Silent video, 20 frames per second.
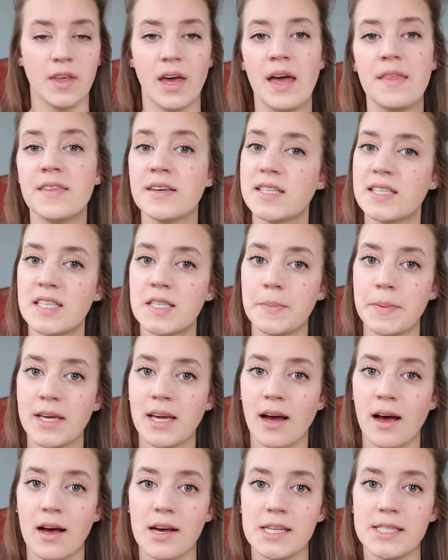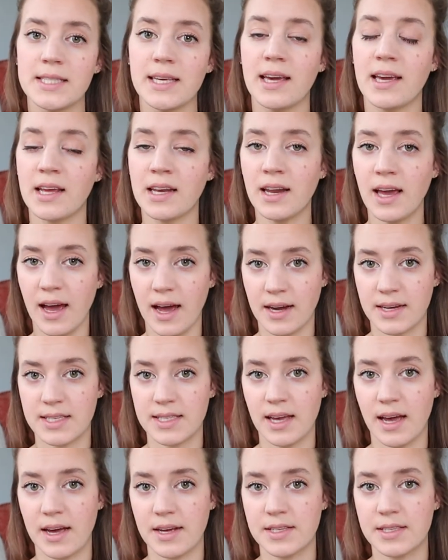And this is because in
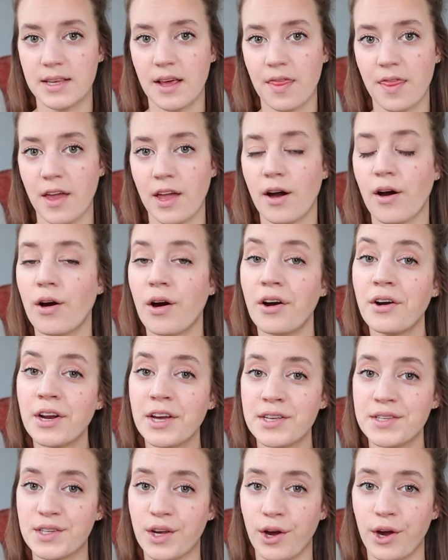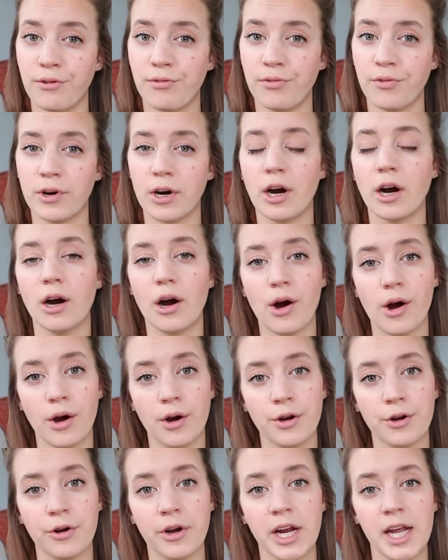excess, they aren't as good for our
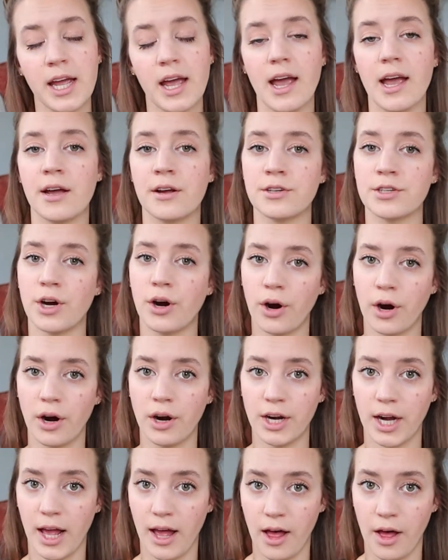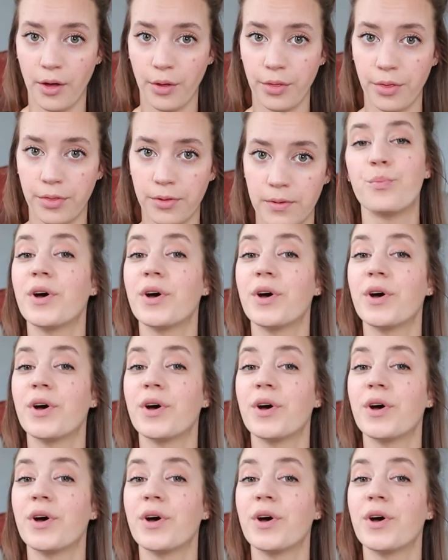artery and heart health,